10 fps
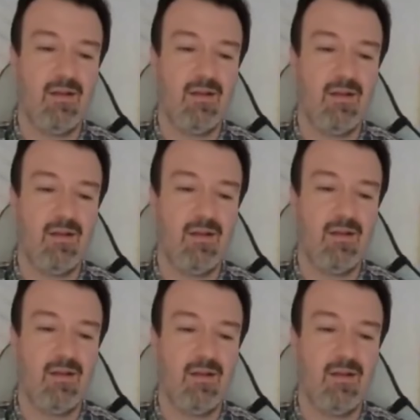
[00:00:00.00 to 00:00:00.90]
that you can't keep the
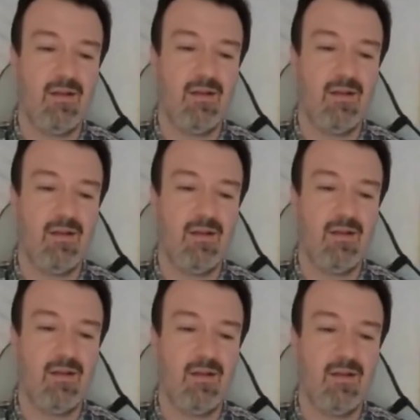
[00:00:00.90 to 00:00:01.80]
Kino Casino
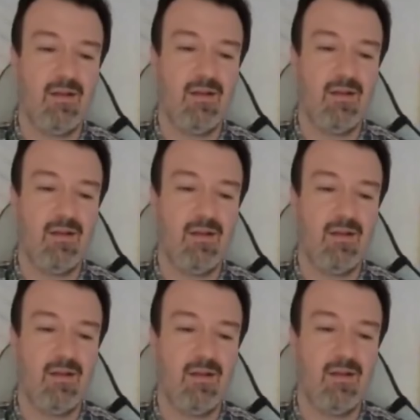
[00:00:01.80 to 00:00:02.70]
Dents interested.
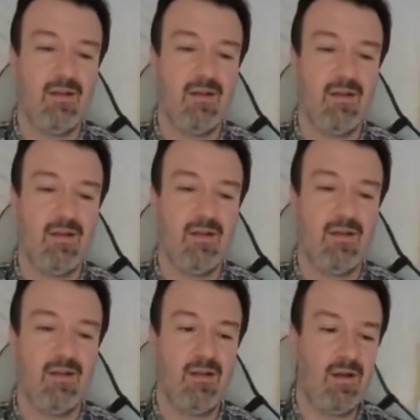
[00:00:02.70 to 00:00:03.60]

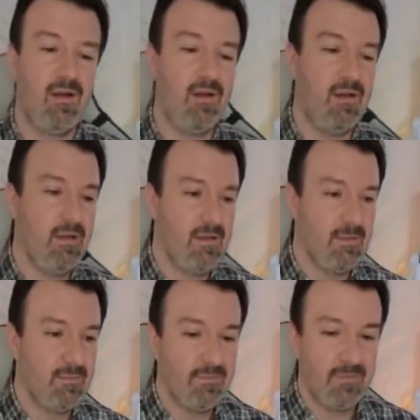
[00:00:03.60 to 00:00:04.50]
You
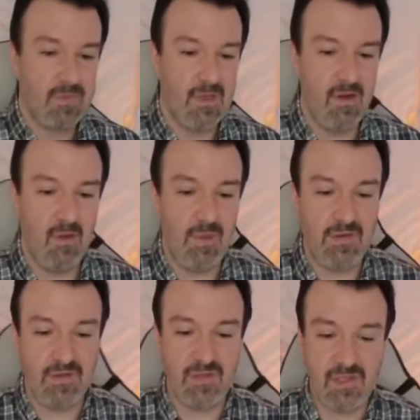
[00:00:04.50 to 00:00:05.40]
know,
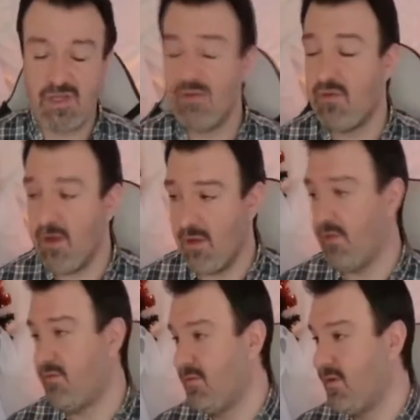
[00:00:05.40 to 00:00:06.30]
basically, just so you
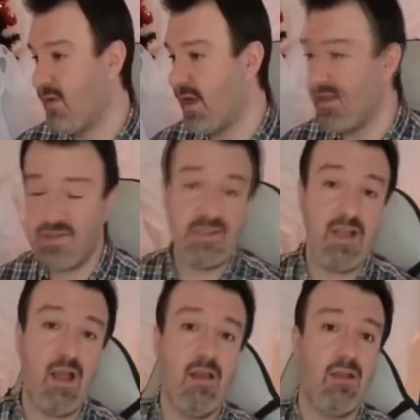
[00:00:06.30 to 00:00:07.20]
know, all right, and this
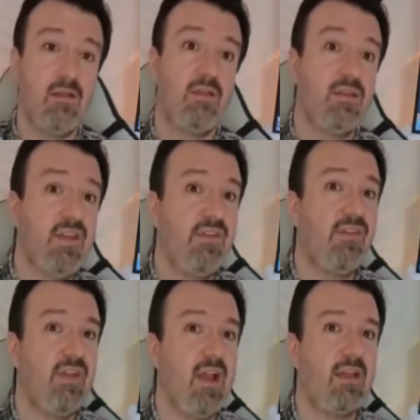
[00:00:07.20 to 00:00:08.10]

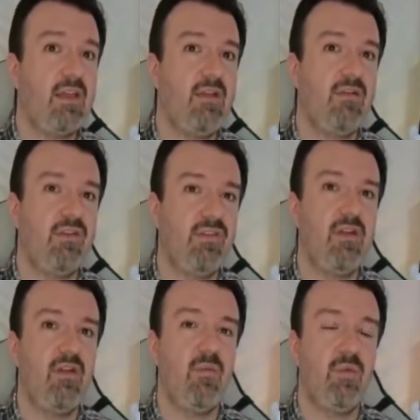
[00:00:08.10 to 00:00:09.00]
is not Kino
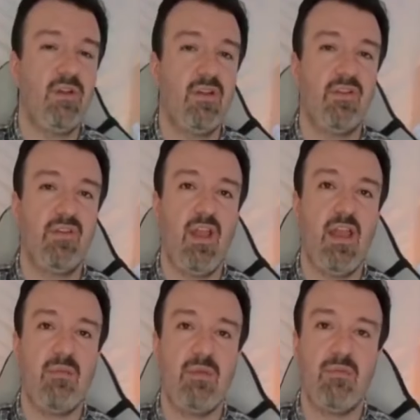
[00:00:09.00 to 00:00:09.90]
Casino, but there's,
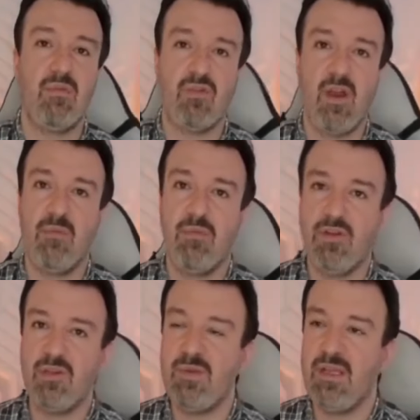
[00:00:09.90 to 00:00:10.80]
like, people trying to
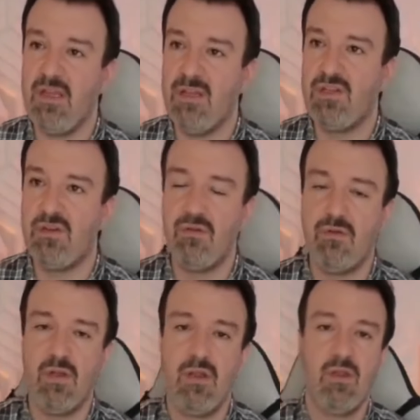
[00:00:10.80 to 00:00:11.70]
push me
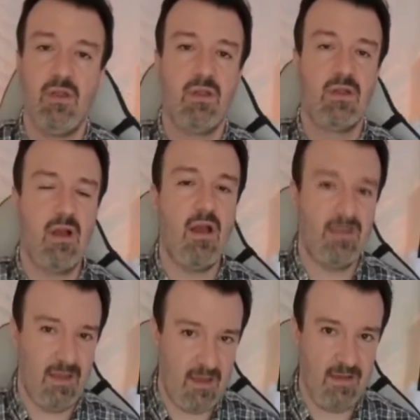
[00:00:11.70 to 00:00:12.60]
into
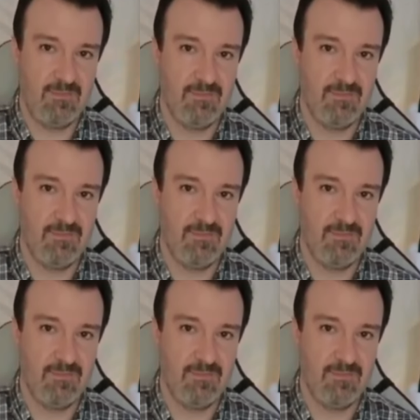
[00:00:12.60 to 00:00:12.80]
content.